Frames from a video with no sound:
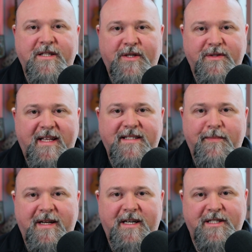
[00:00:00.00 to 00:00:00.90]
So
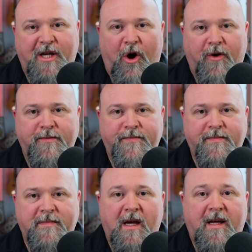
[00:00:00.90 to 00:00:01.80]
Stetson Bennett is gone.
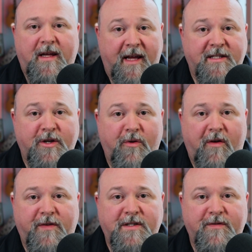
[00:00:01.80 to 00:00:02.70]
He has a new
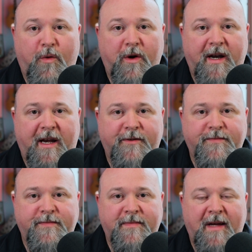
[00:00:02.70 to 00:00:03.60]
offensive coordinator.
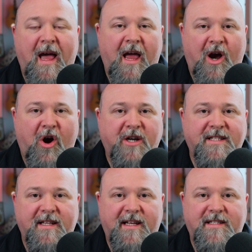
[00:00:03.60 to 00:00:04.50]
And
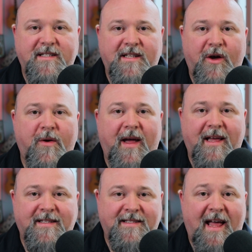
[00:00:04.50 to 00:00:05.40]
Carson lets us know
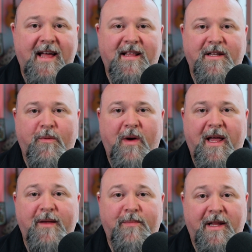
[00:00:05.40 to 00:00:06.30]
exactly what
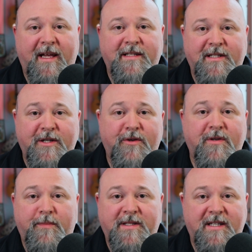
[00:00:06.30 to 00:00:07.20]
he planned to do
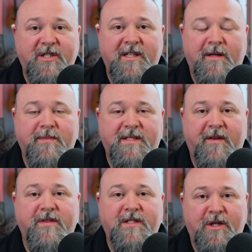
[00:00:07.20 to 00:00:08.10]
to position
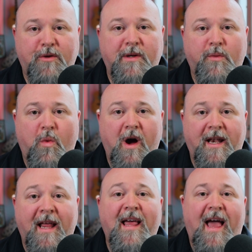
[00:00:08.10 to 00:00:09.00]
himself as
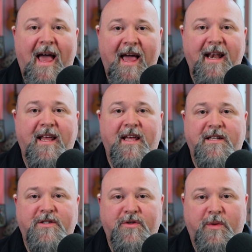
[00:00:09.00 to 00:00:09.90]
QB1 heading
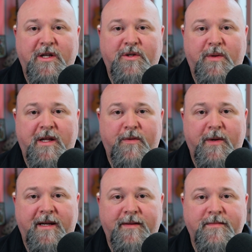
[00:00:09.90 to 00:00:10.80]
into
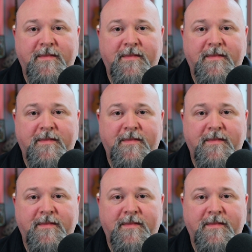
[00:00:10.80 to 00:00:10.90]
2023.